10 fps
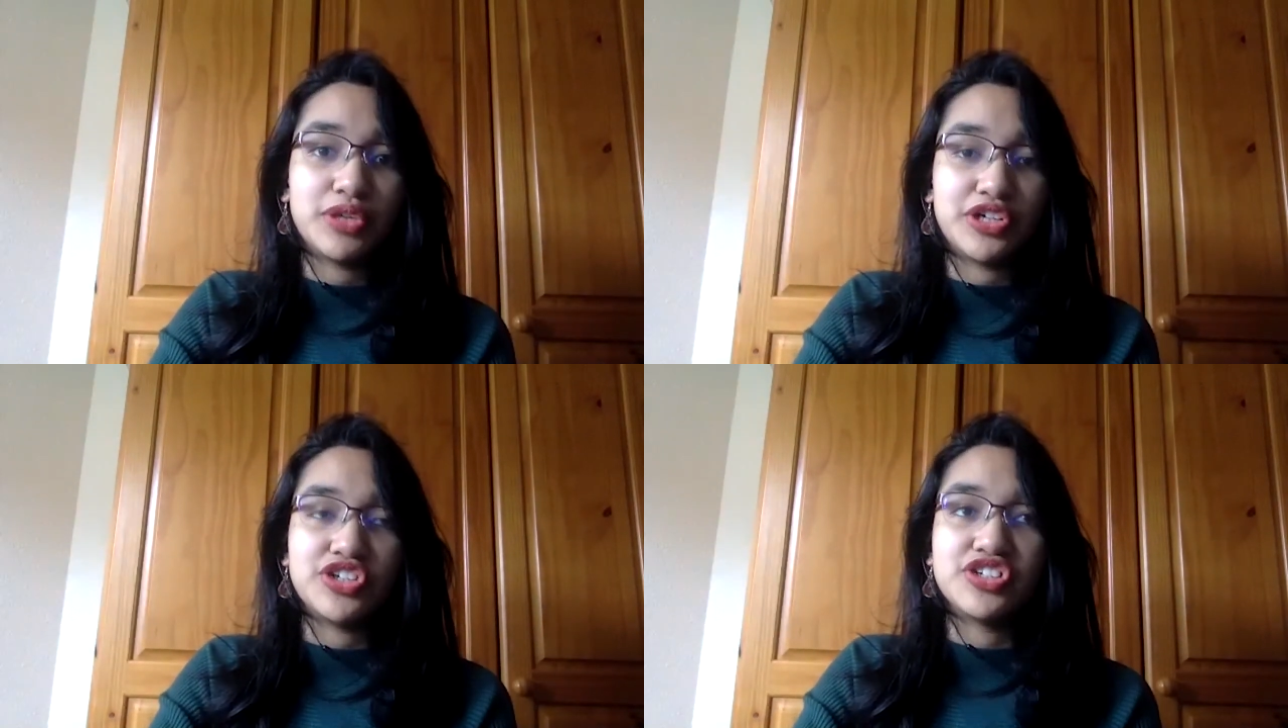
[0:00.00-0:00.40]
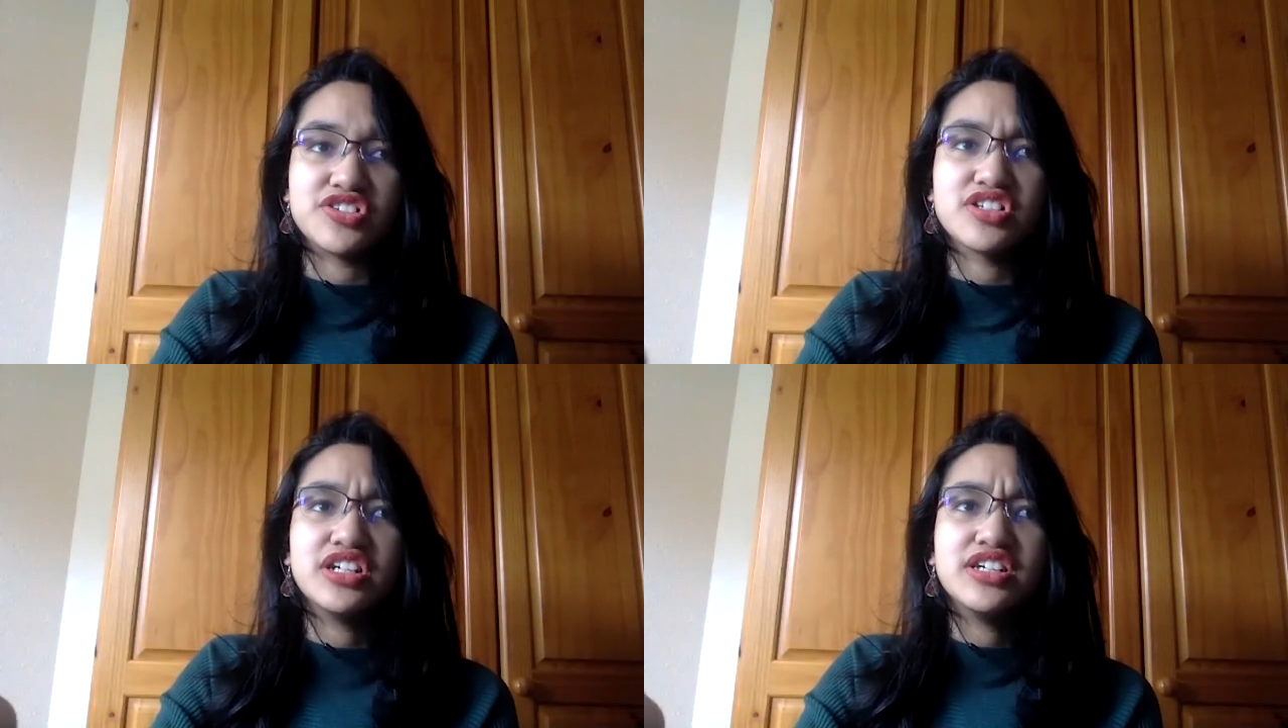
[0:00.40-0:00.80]

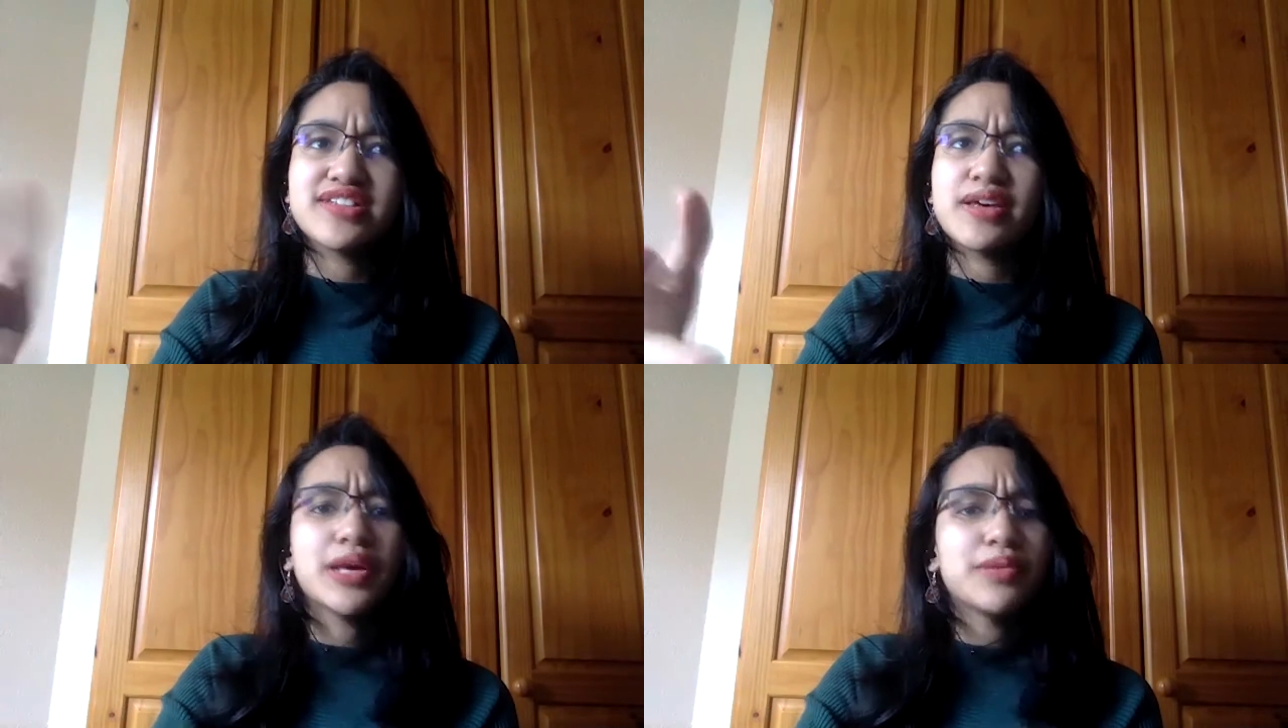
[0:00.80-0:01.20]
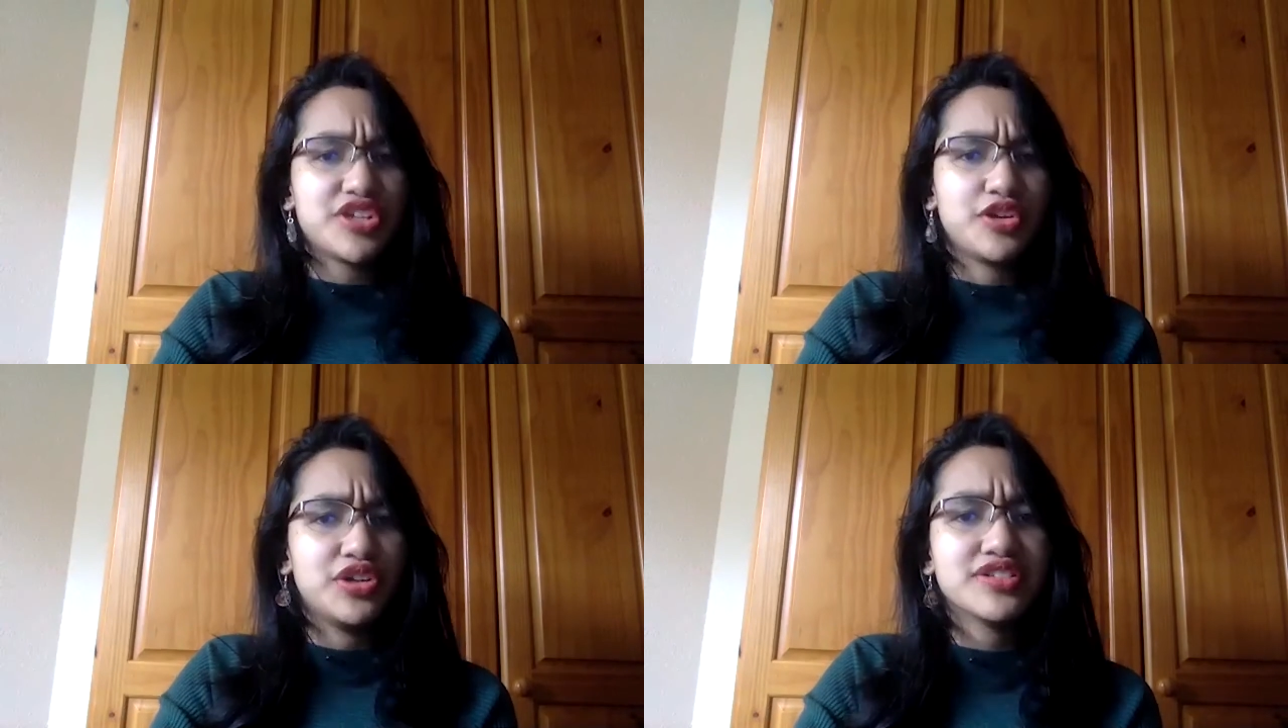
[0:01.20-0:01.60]
because sometimes the
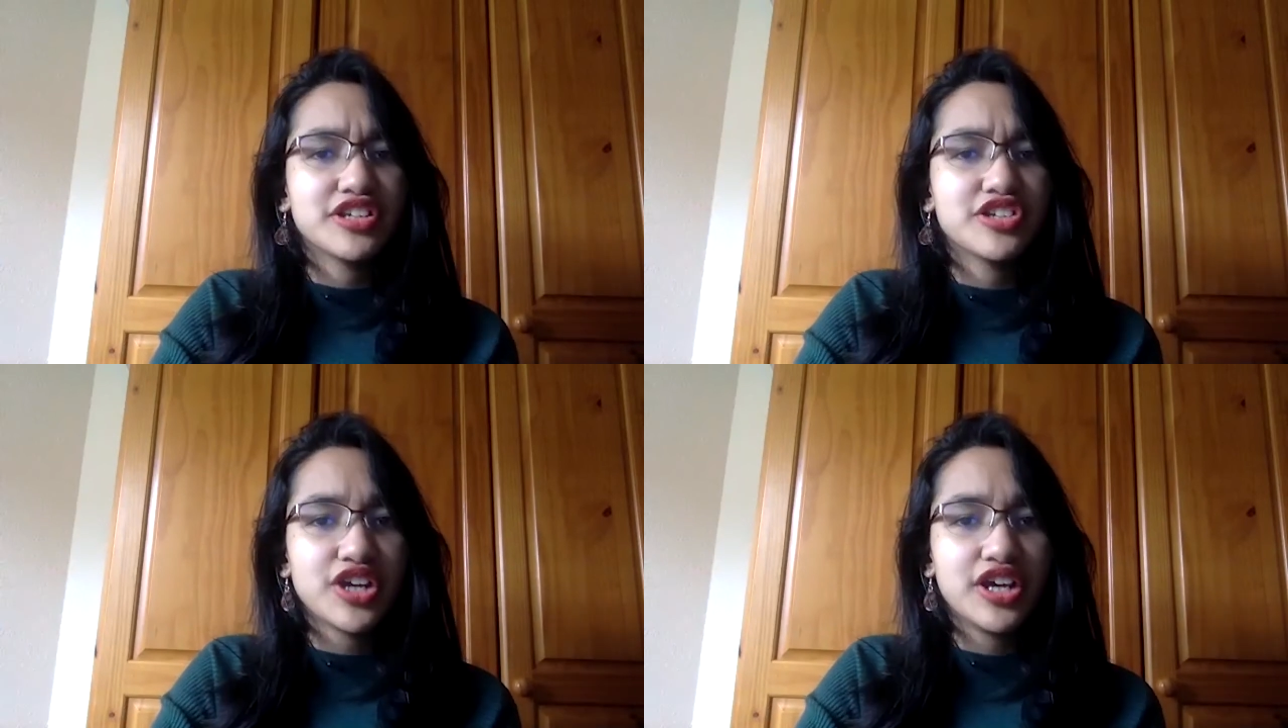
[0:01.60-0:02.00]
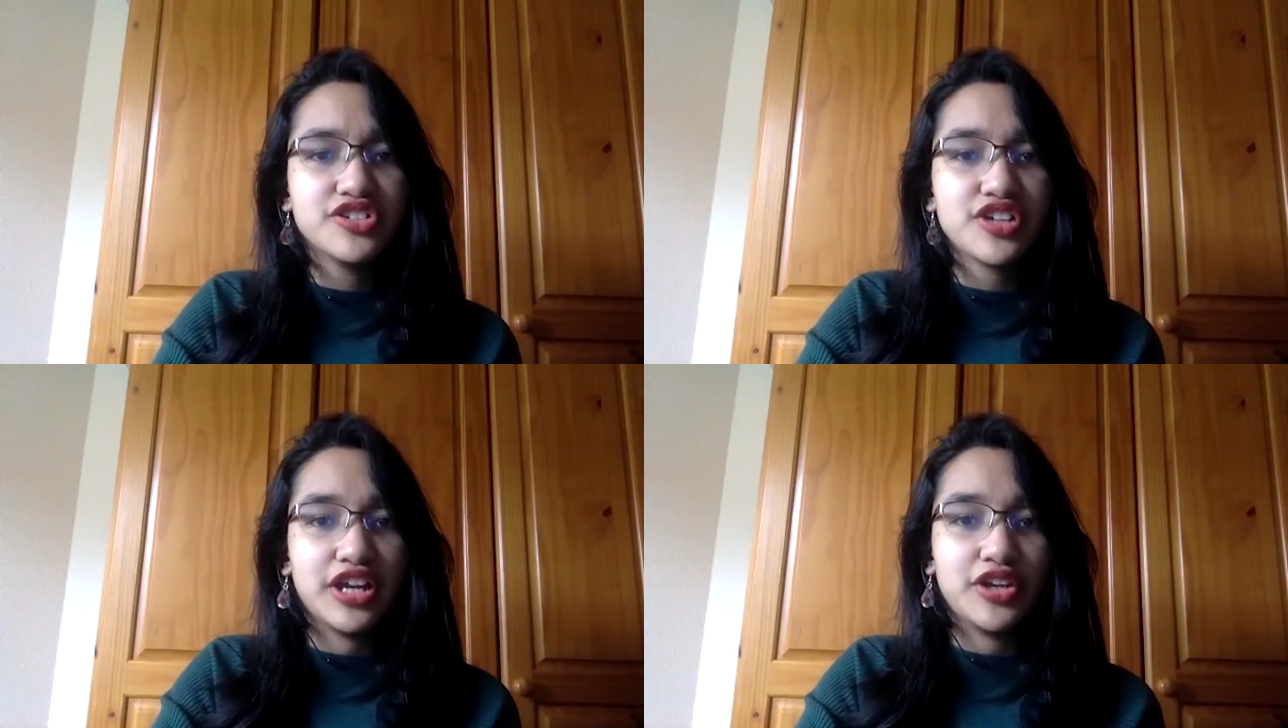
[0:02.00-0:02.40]
units can change
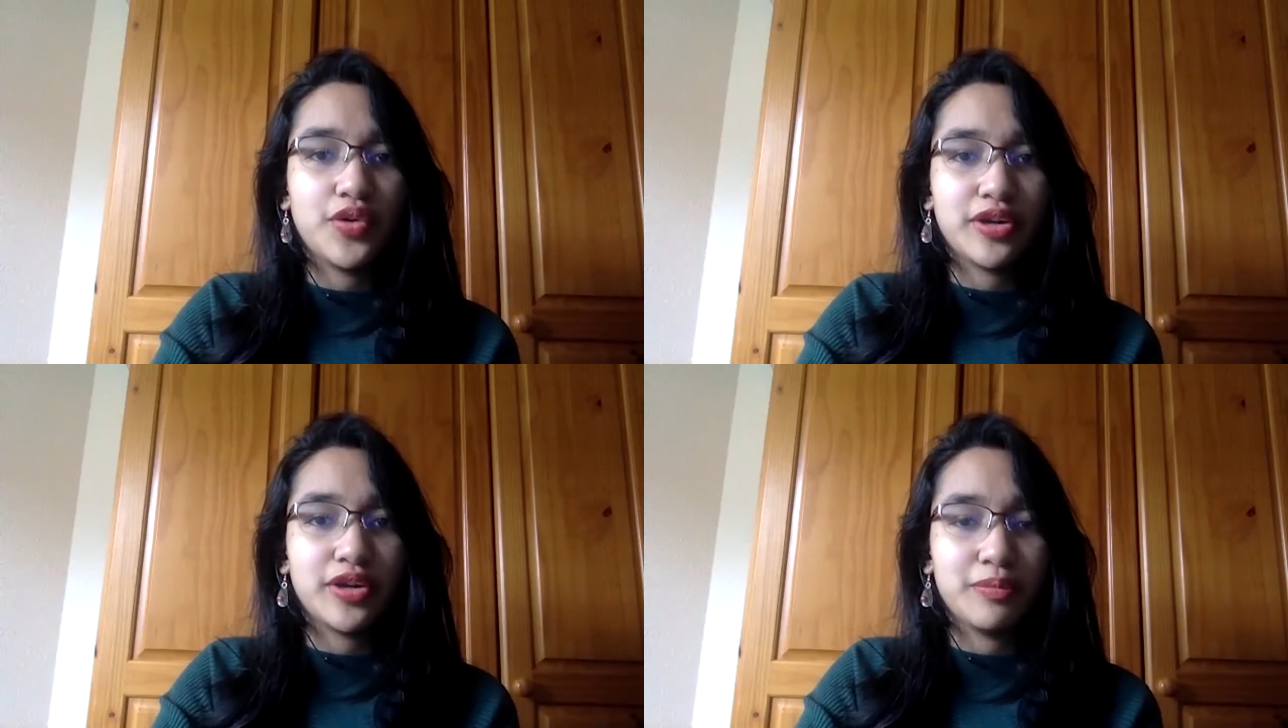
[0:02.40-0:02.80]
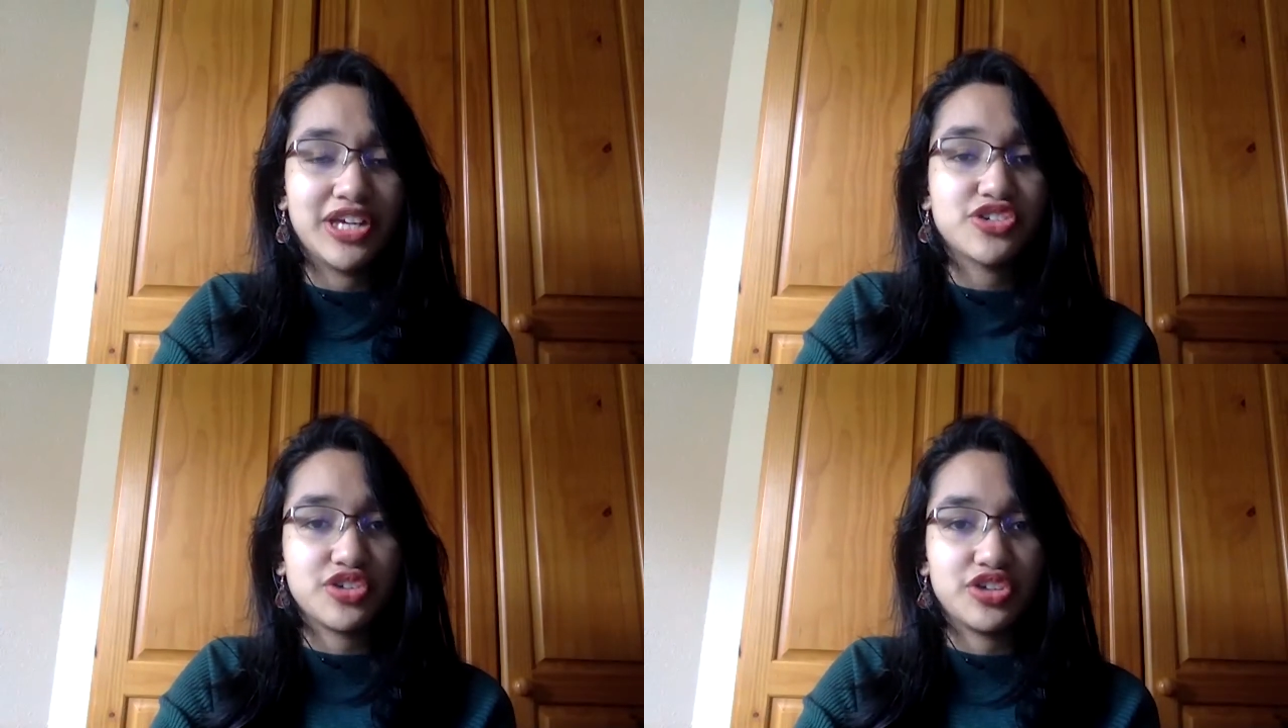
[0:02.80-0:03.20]
and you want to make
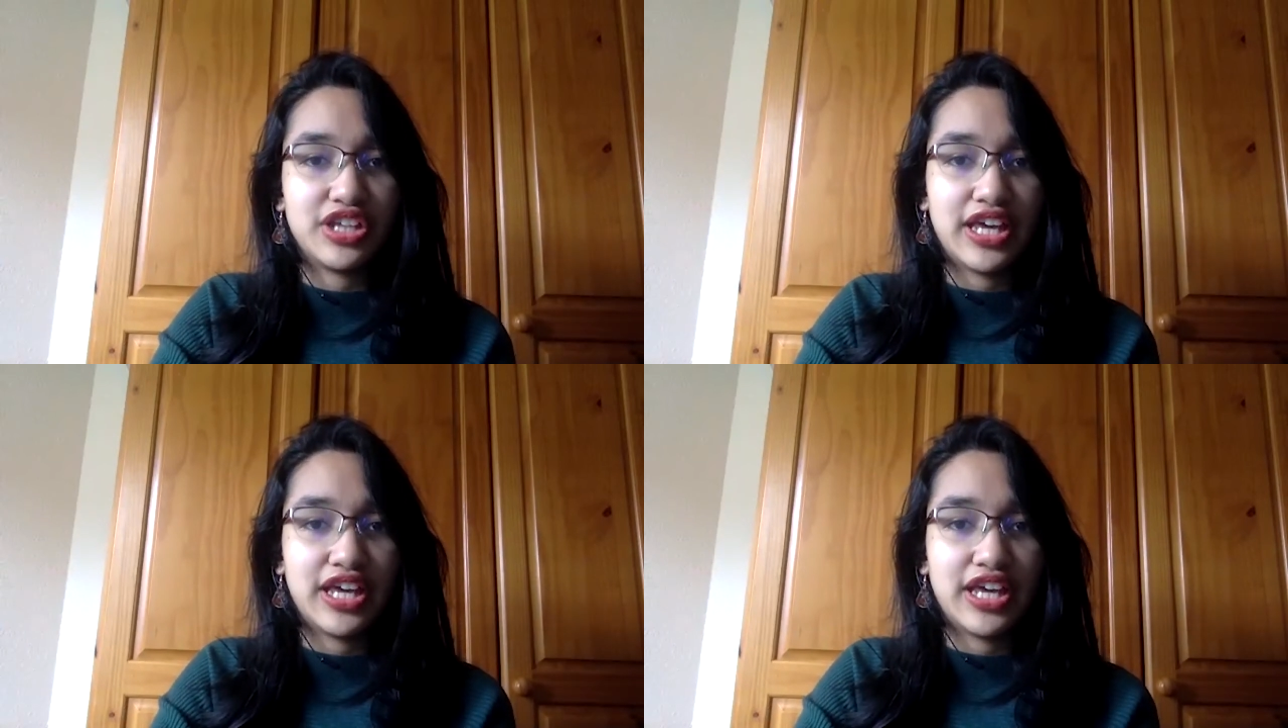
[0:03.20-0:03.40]
sure that